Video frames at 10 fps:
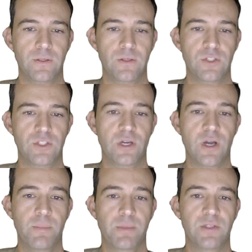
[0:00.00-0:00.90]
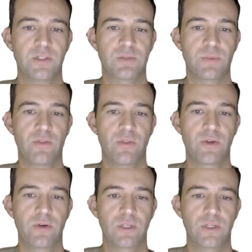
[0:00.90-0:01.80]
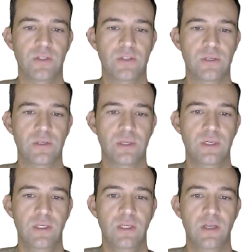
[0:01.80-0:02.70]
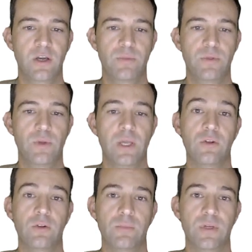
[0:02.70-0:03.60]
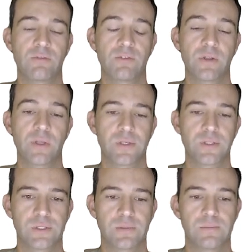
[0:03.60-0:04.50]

Stop and smell the cookies. It can help you handle big feelings.